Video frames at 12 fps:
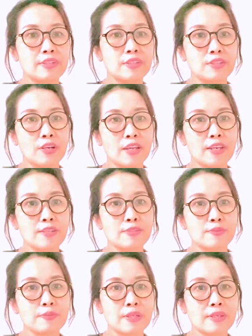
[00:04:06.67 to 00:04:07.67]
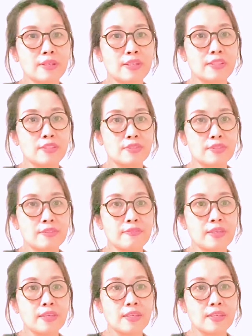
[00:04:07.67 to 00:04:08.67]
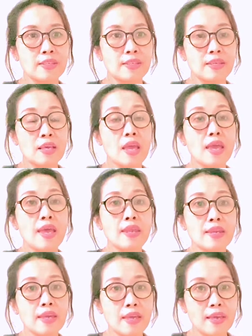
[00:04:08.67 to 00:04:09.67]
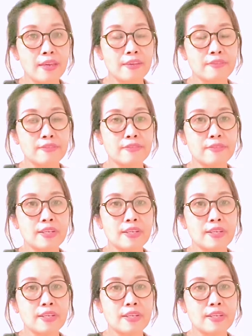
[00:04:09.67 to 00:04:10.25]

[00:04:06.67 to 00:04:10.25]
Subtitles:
a non-native speaker in your CV, and if